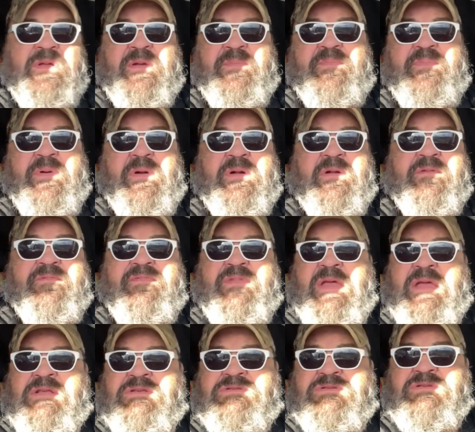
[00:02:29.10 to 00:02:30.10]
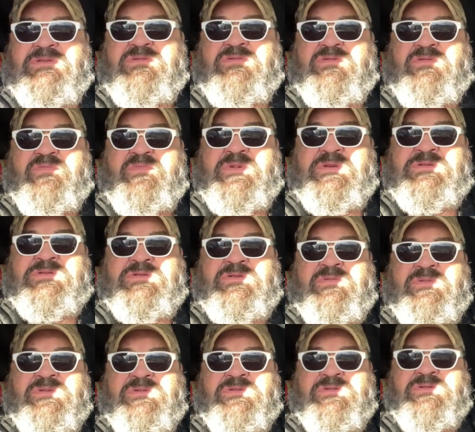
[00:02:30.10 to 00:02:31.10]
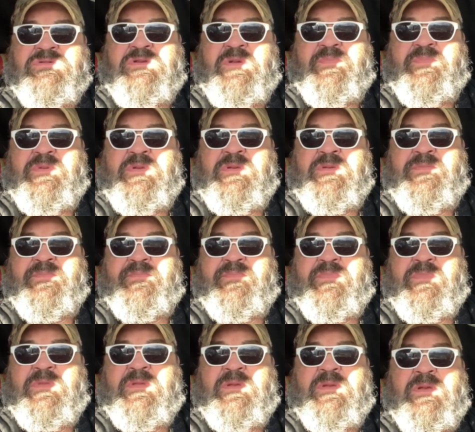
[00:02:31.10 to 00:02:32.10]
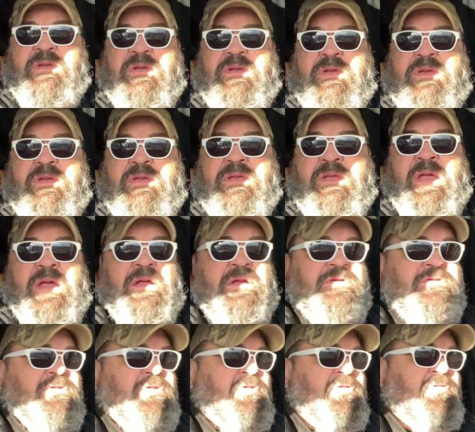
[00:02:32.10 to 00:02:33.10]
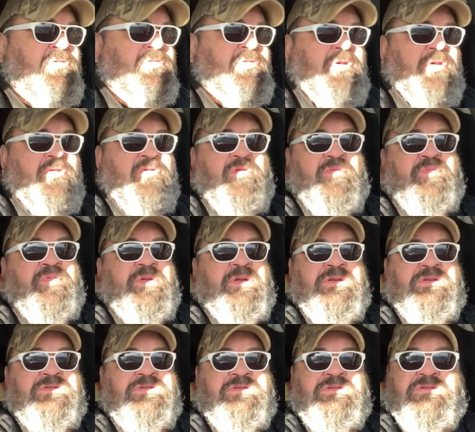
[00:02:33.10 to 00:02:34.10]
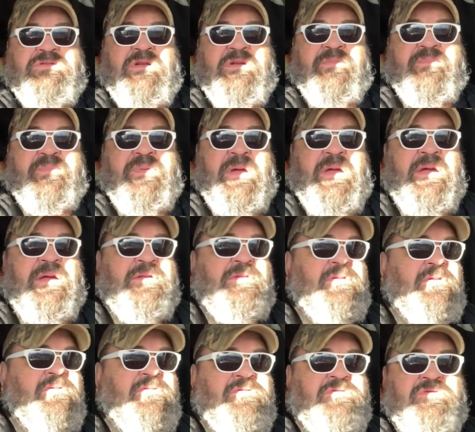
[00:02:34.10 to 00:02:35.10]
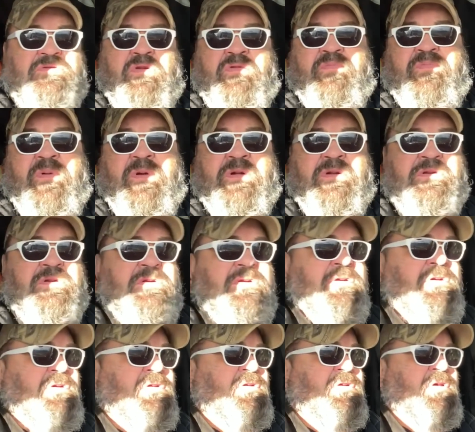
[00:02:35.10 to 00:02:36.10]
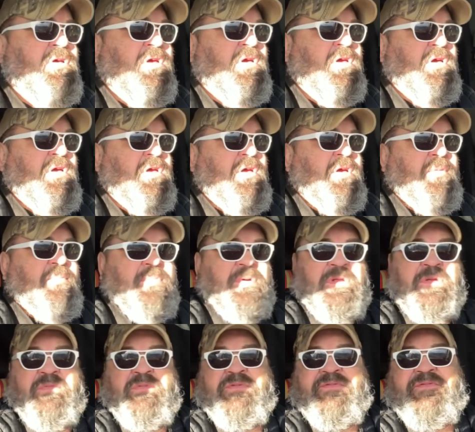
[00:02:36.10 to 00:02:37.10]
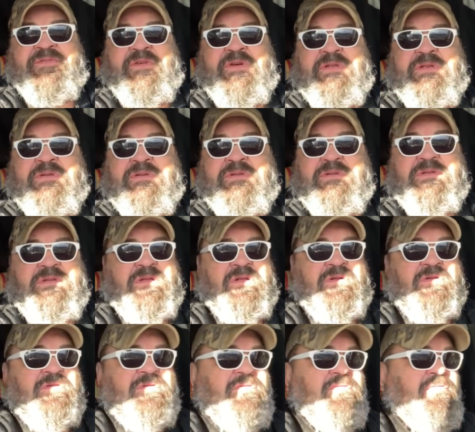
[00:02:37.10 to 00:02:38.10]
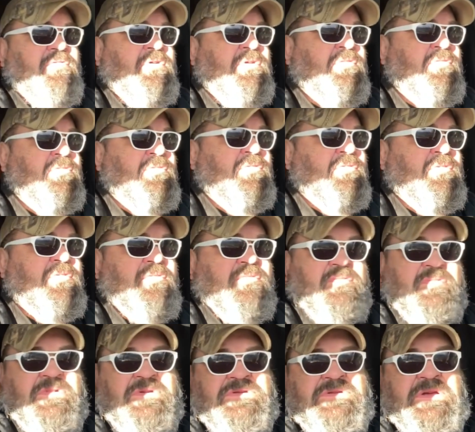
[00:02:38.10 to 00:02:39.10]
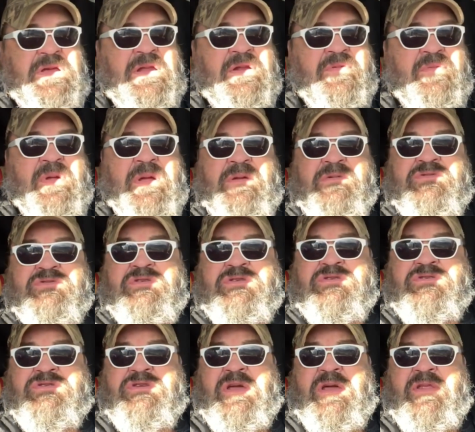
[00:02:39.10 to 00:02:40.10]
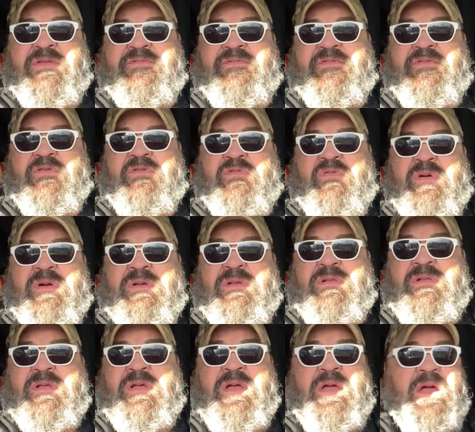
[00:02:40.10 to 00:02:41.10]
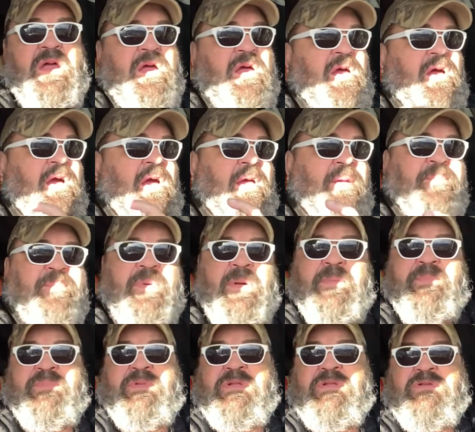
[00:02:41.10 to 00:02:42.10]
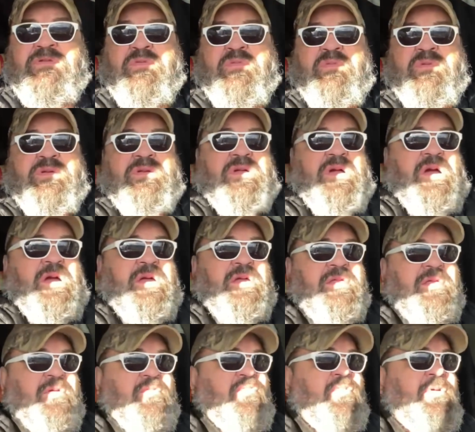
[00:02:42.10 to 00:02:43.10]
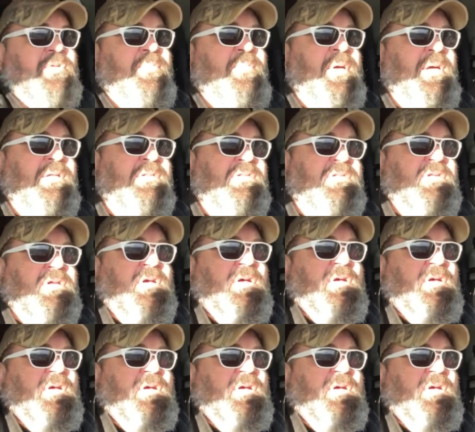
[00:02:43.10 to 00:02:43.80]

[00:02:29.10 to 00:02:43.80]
a part of Nancy Drew Mysteries or something. Yeah, so the whole place is like packed and there's no parking, but it was fun. You know, we sat around, chit-chatted for a while. I bumped into a guy that we met